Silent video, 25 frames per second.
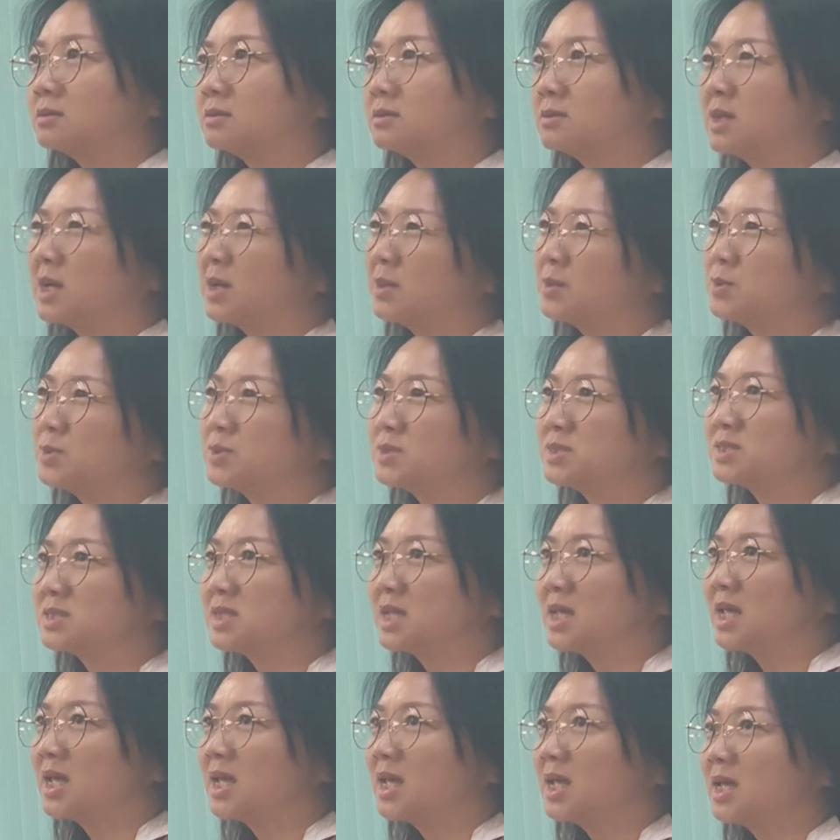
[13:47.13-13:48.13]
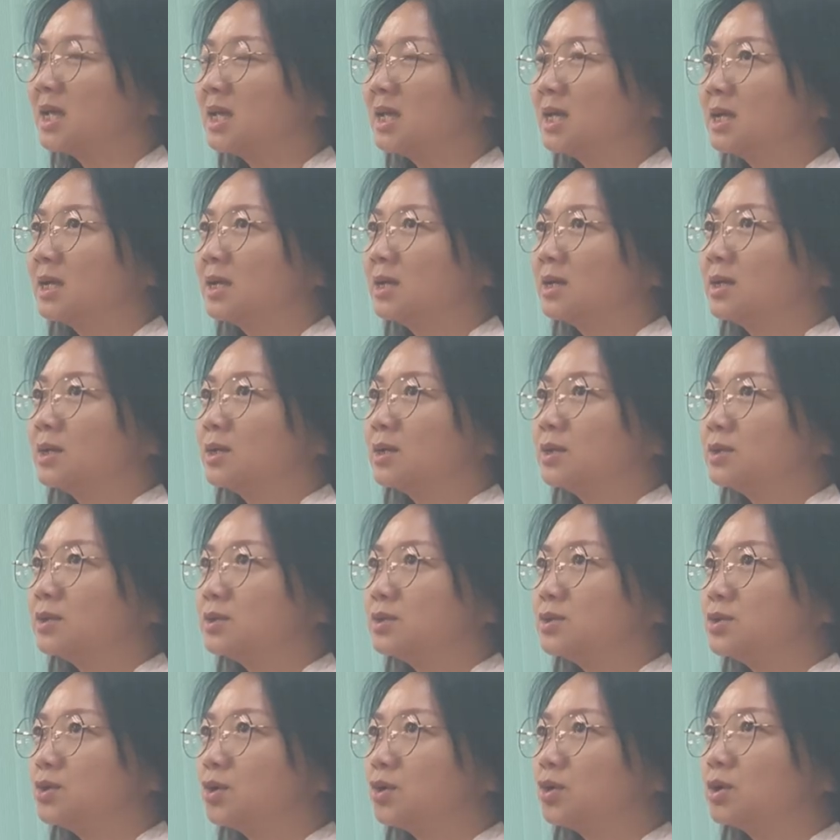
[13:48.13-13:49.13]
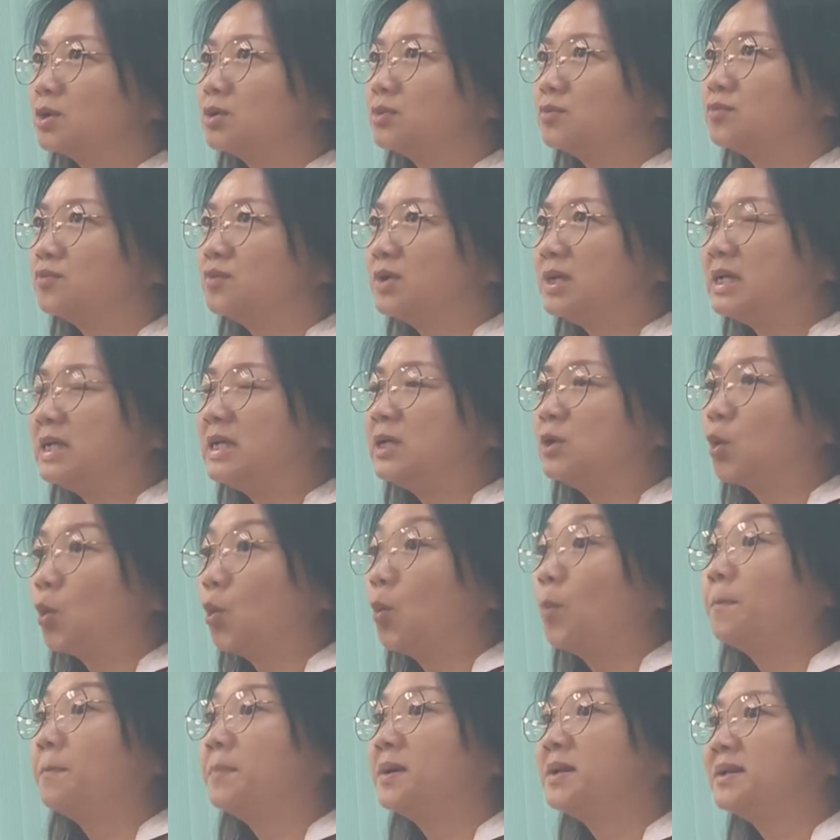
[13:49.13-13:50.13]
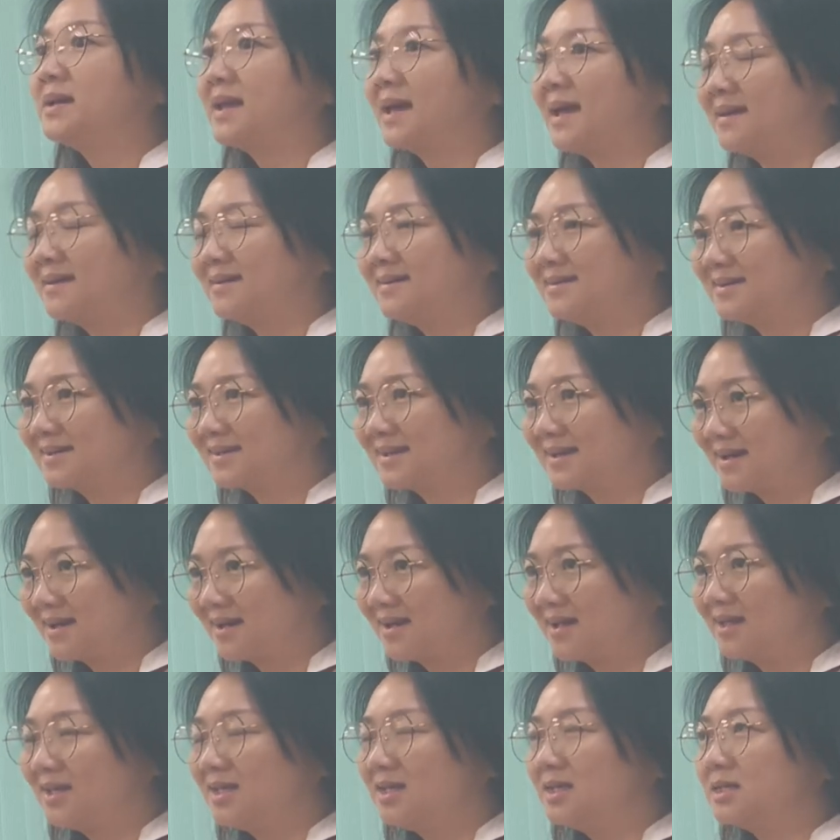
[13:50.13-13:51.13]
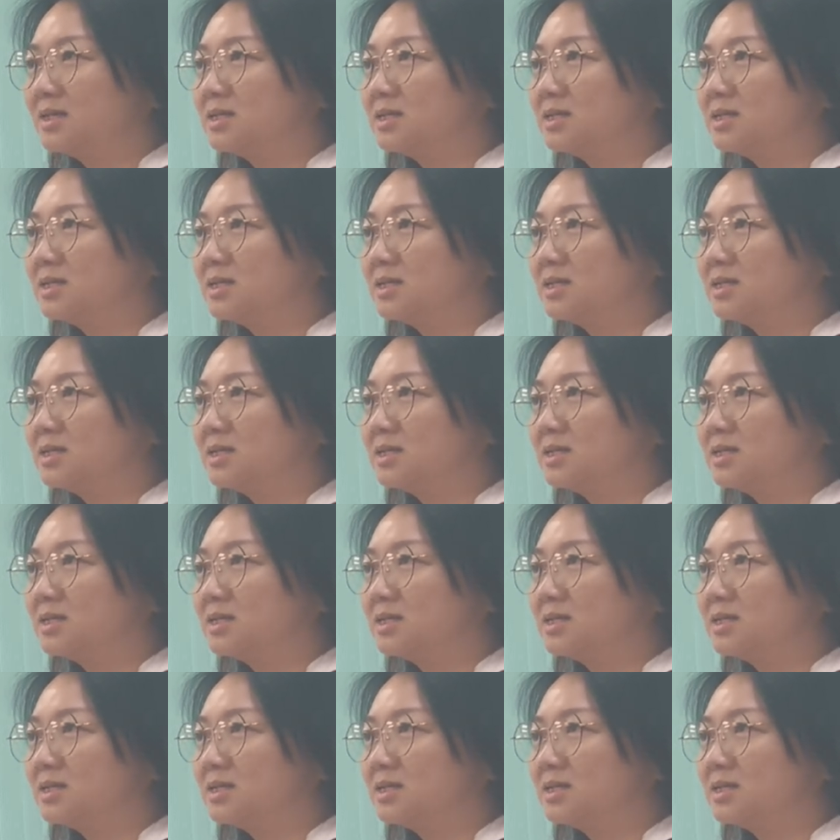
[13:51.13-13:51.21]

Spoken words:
I would say not really open-ended kind.